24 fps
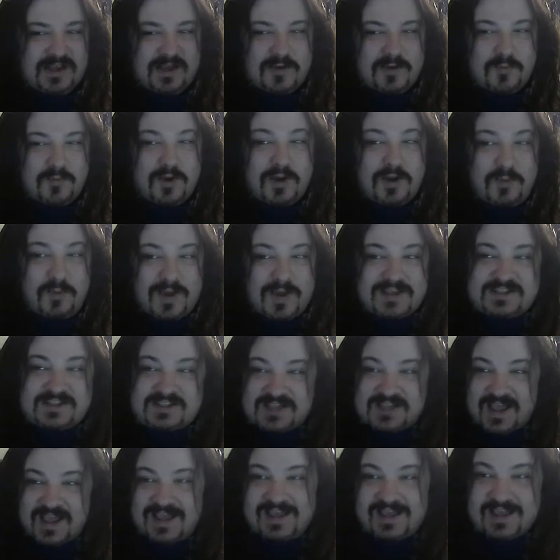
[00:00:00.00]
What do I
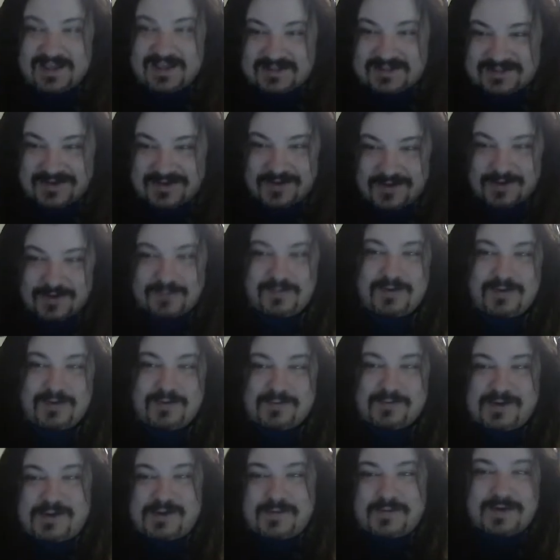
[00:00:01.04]
say? Is Kokobo the
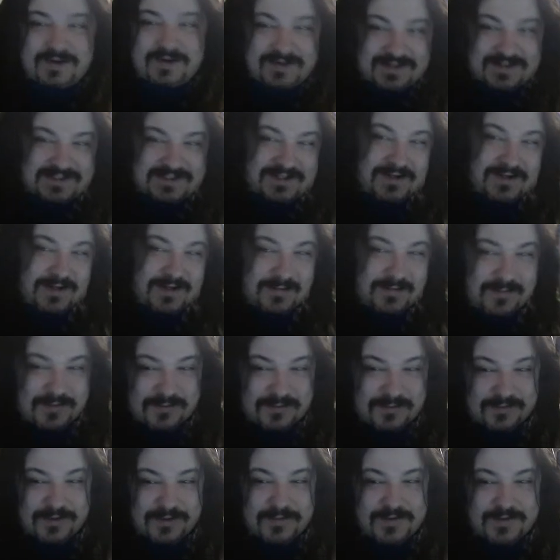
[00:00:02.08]
real one or is Chocobo the
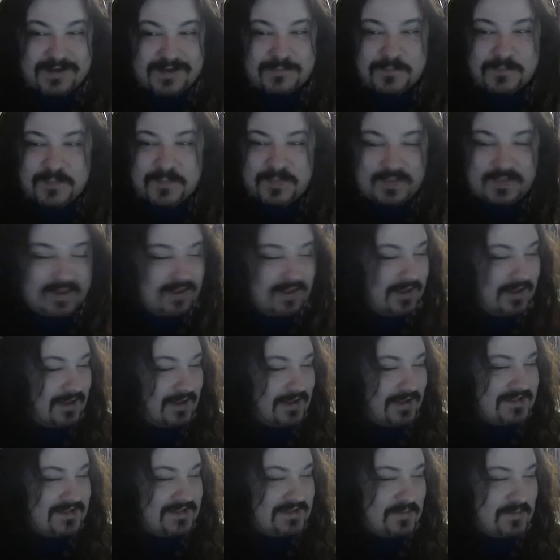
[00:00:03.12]
real one?
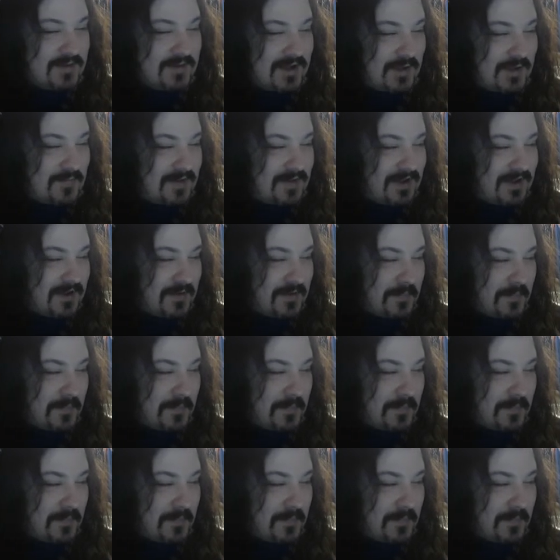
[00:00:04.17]
Someone help me out.